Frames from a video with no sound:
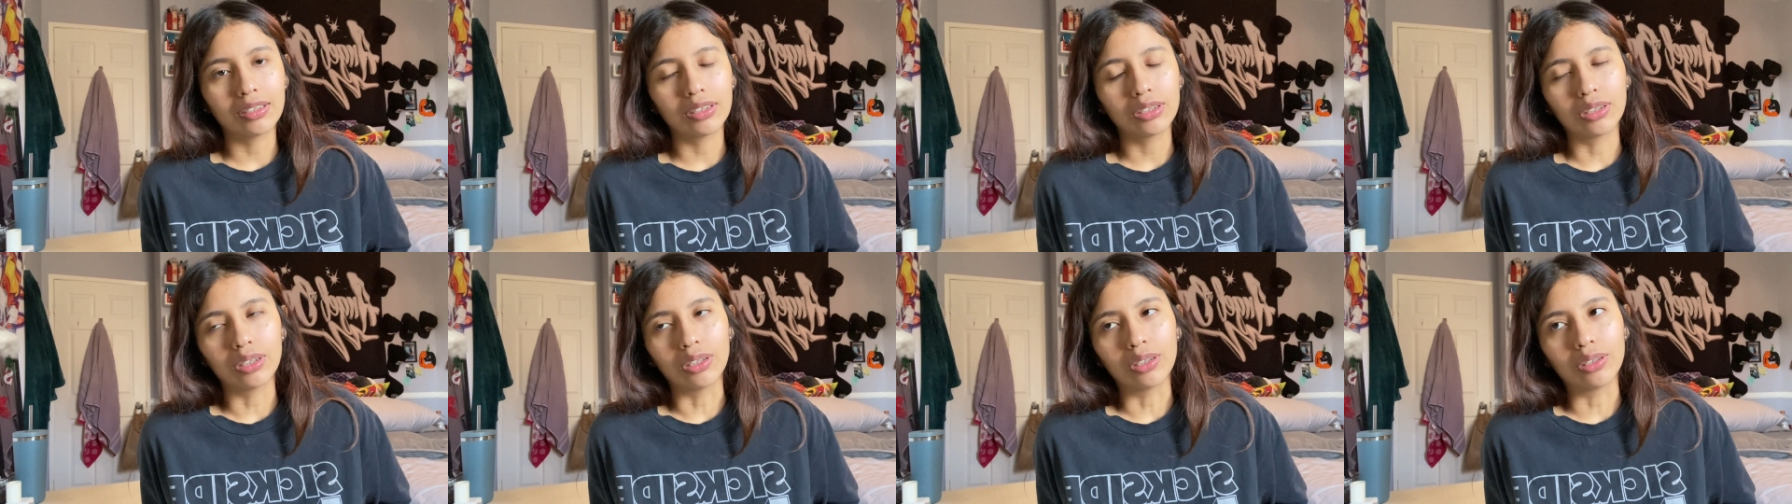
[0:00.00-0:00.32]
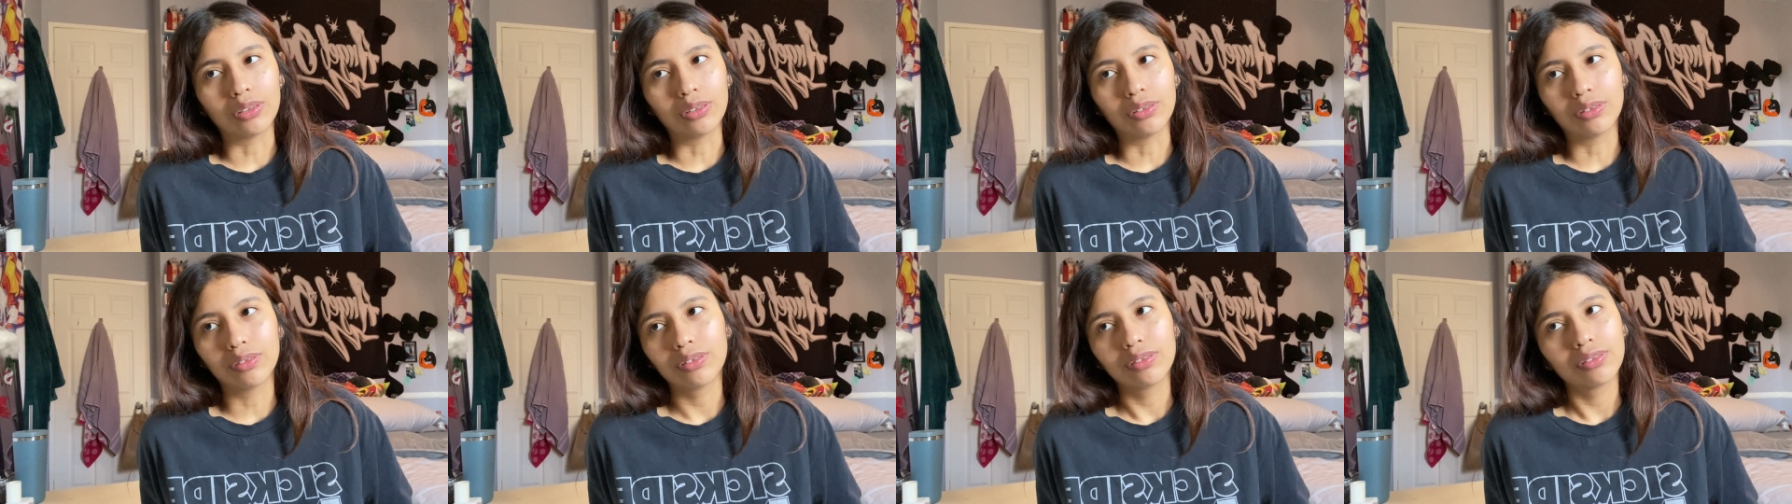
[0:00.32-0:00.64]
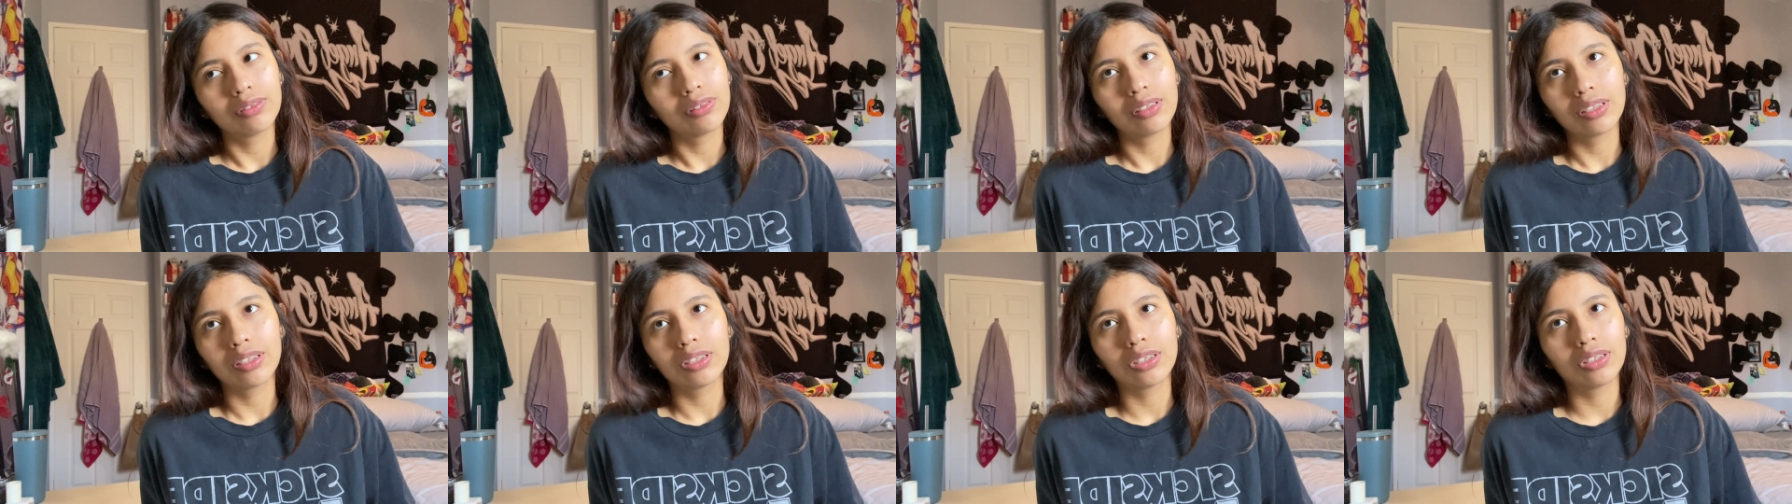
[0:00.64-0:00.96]
so
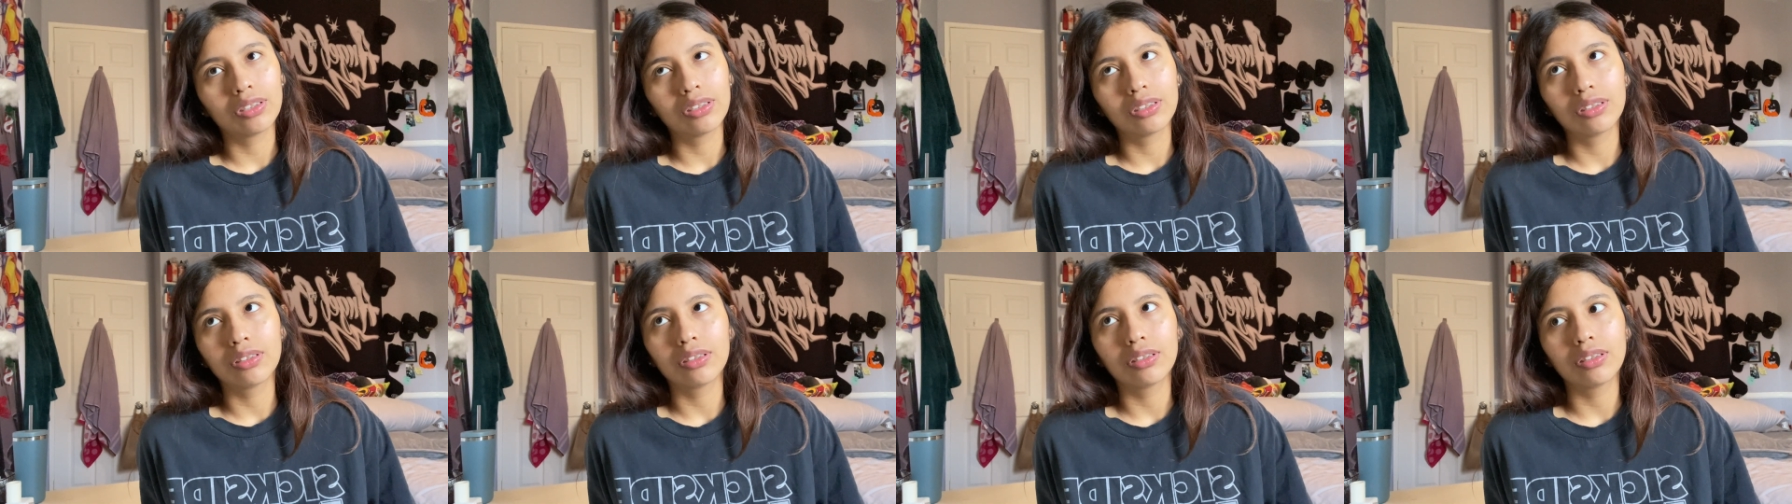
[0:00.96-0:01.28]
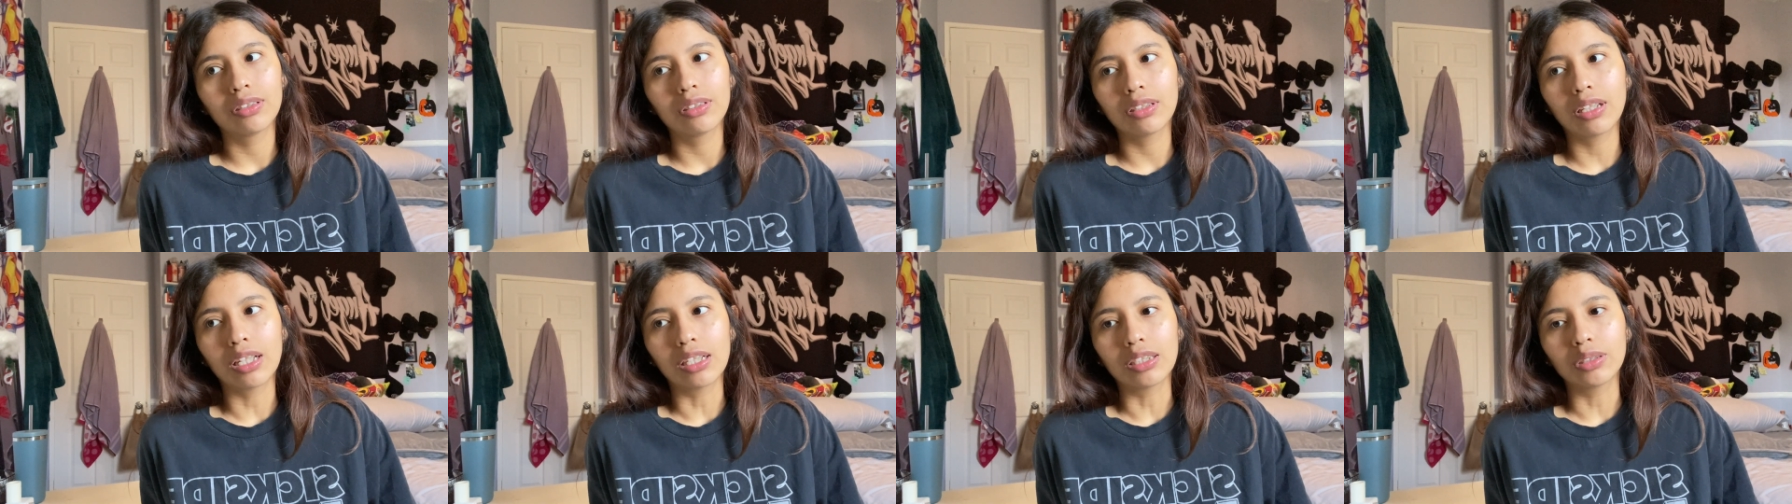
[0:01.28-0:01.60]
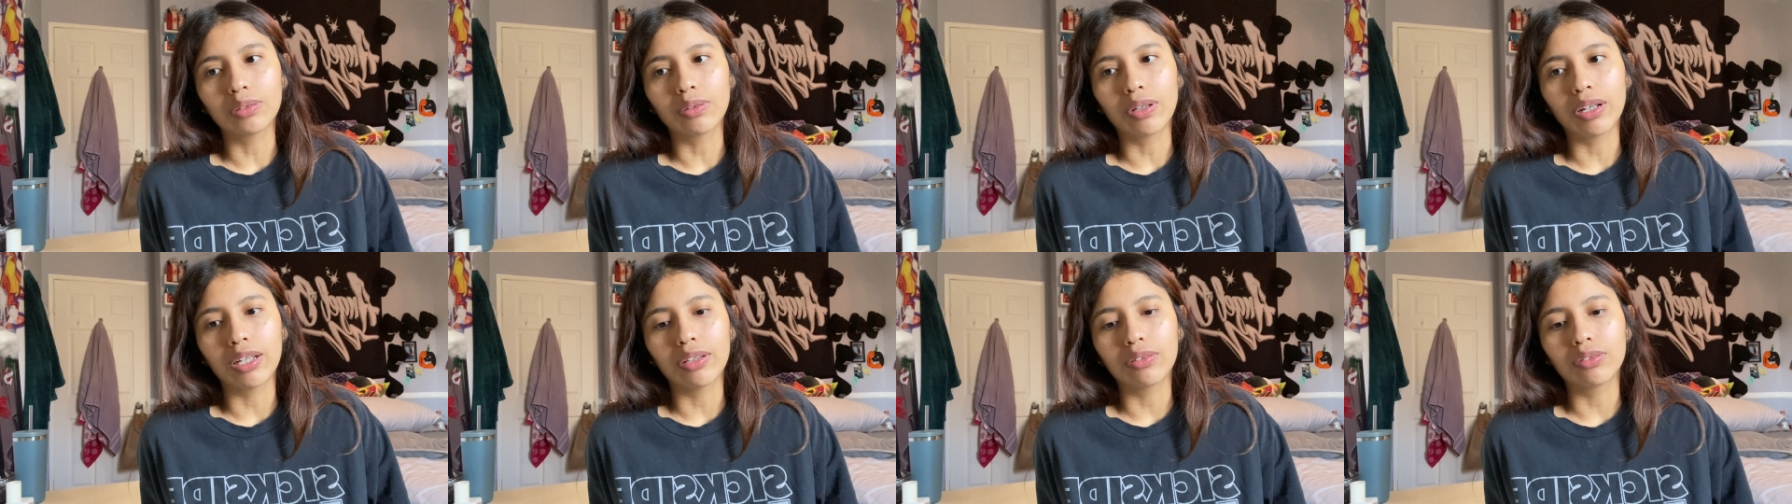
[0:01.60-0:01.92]
that's
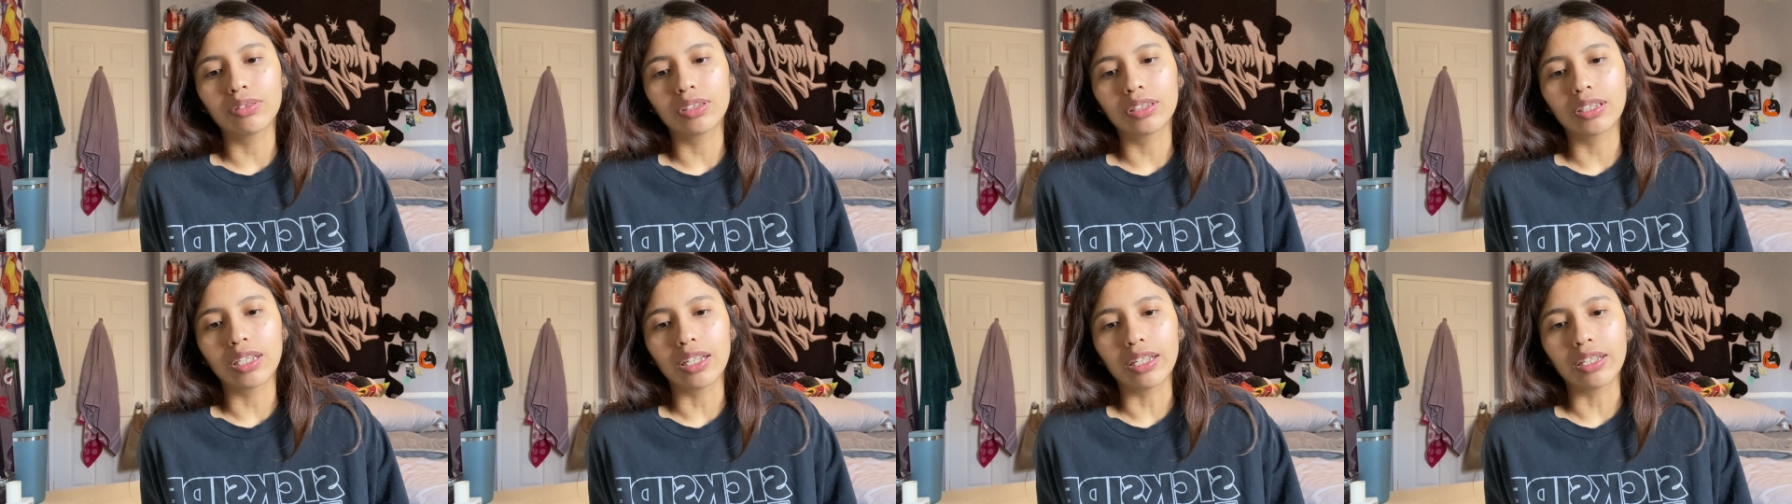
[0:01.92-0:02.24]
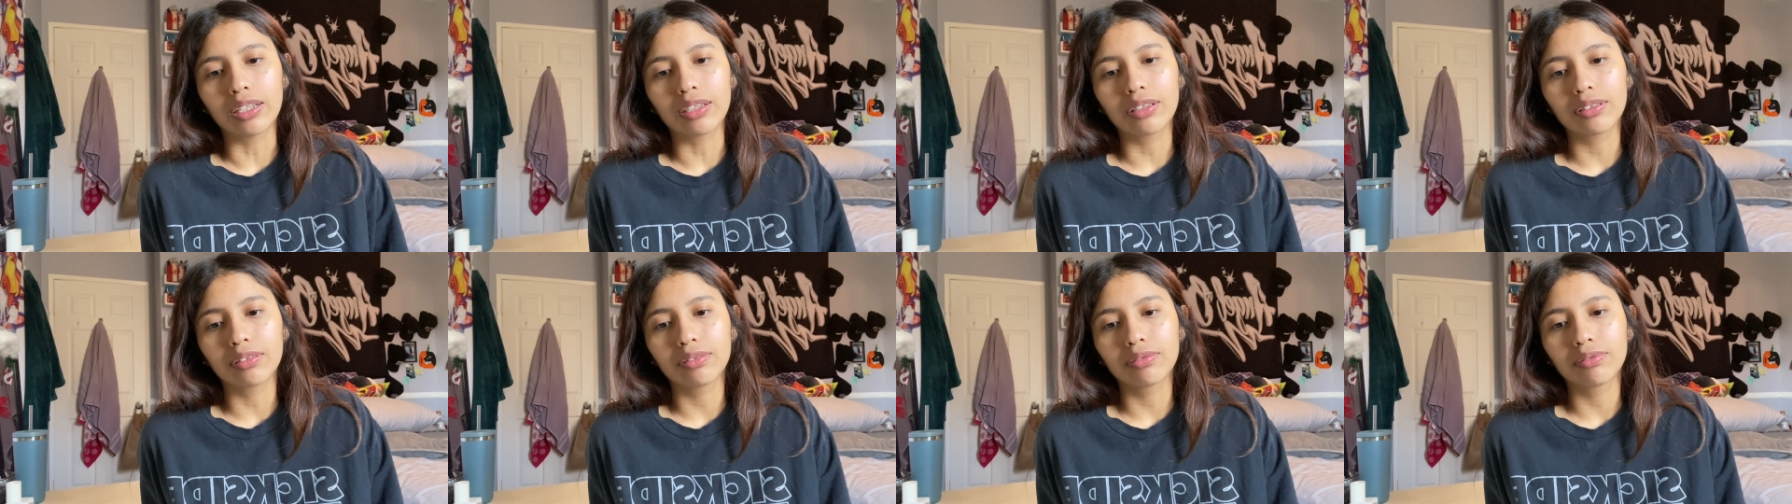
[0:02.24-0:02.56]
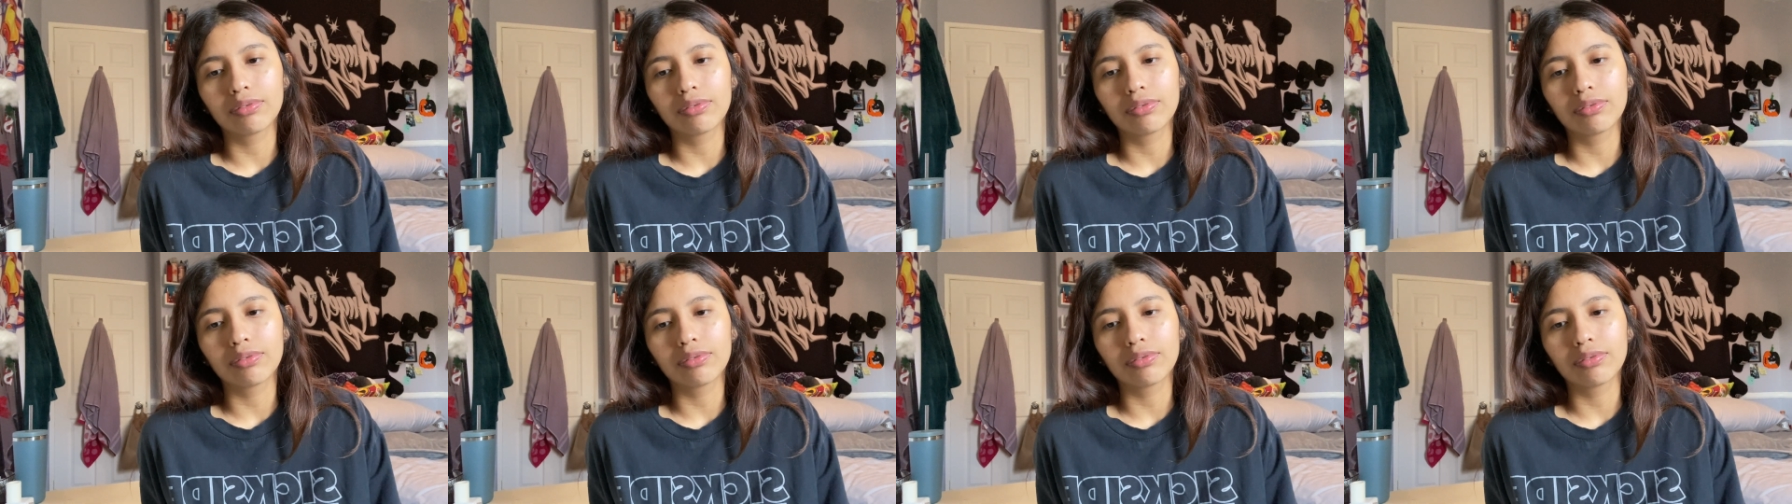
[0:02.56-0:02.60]
why I was like,